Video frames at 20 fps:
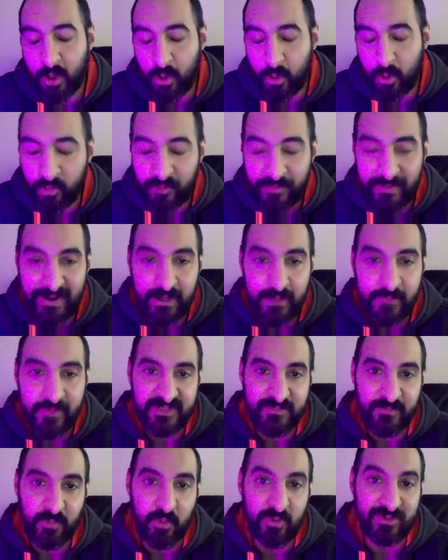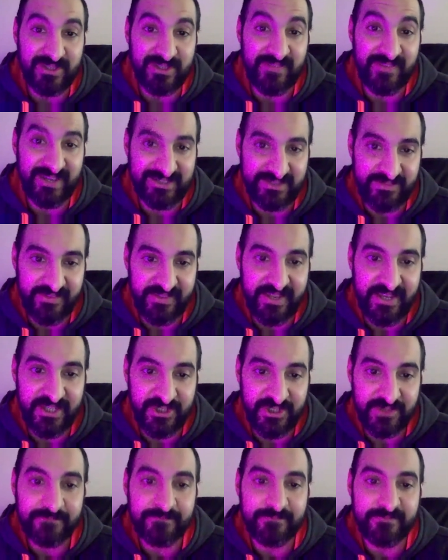All the Paralympic sports have
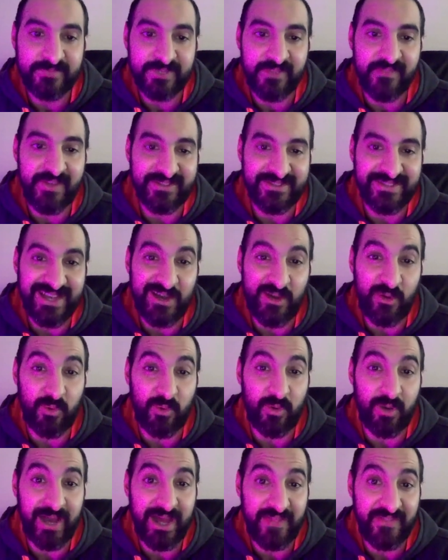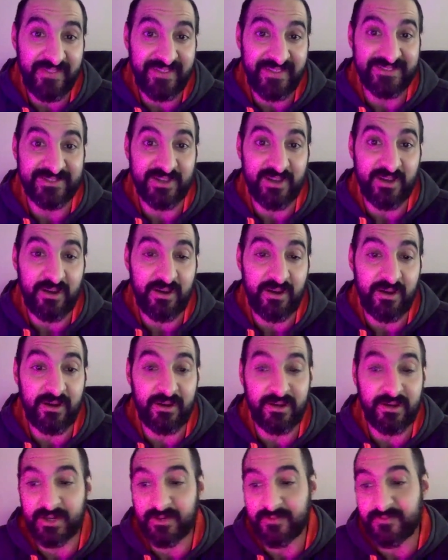classification. That's how athletes are
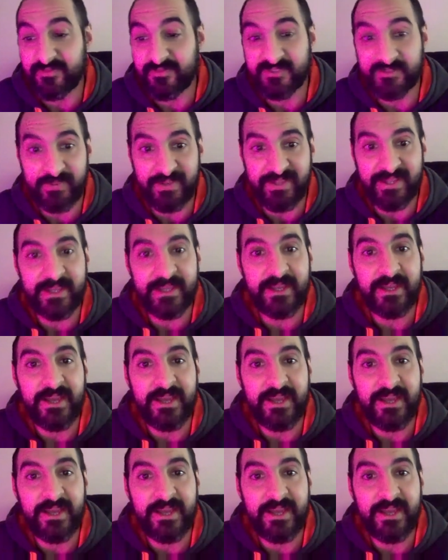kind of split